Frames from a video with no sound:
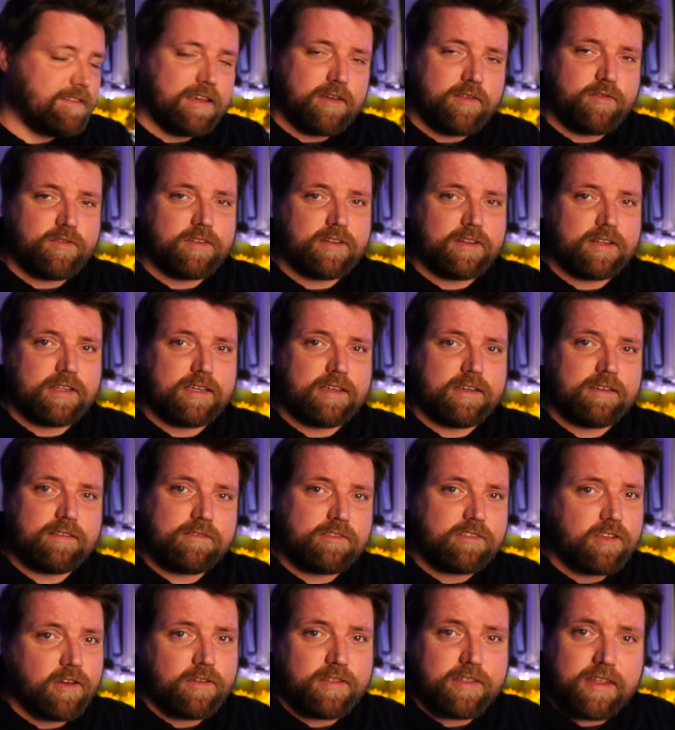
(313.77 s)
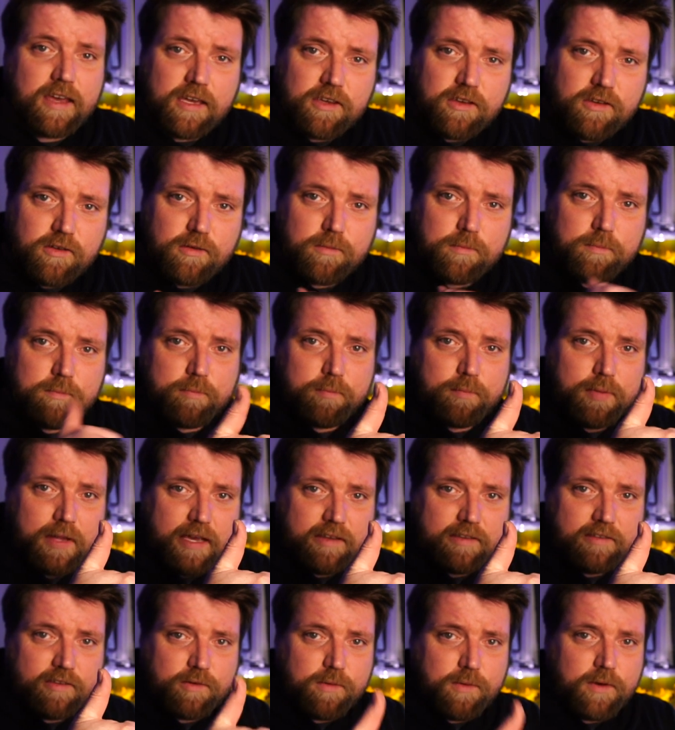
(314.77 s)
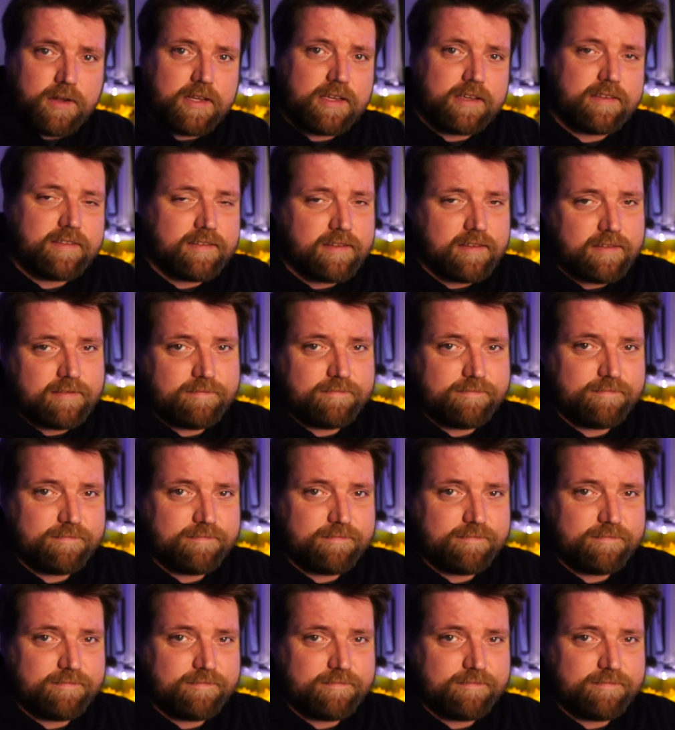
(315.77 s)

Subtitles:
Definitely. So thank you, Blake's Aquatics.